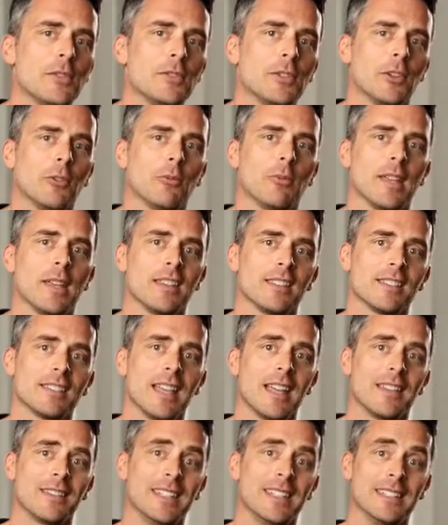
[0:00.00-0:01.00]
YouTube is
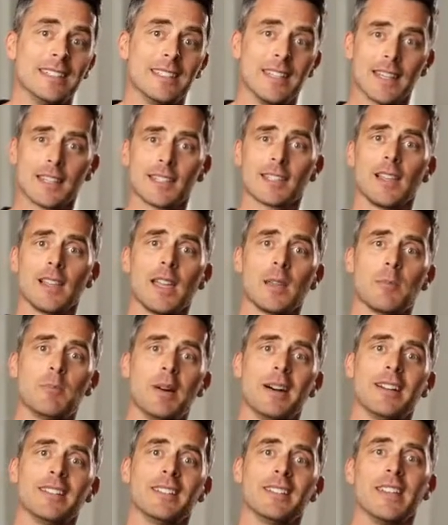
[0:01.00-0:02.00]
that the dislike
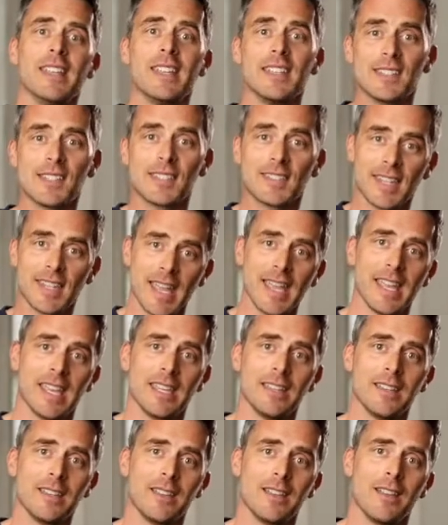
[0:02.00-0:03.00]
button is
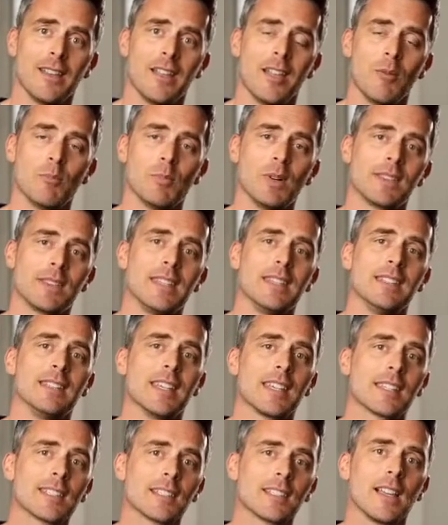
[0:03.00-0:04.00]
staying, but the
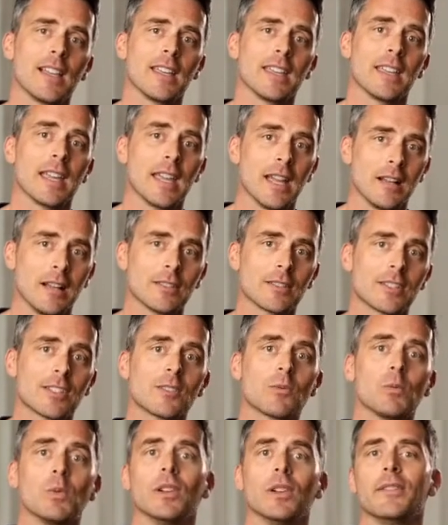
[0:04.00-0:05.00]
dislike
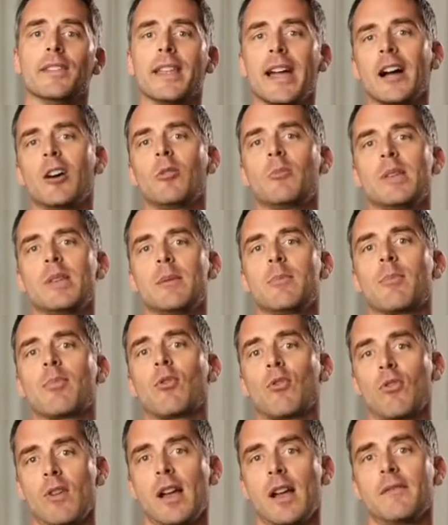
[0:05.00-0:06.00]
counts will now be
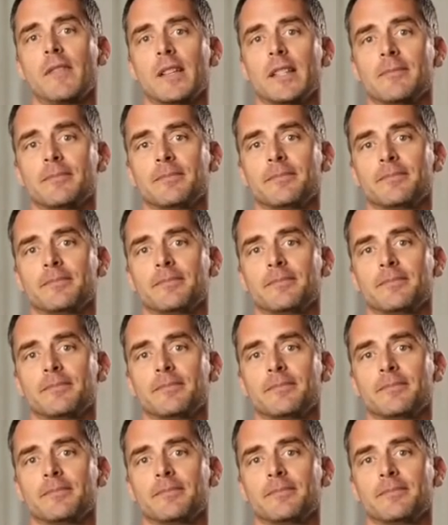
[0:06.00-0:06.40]
private.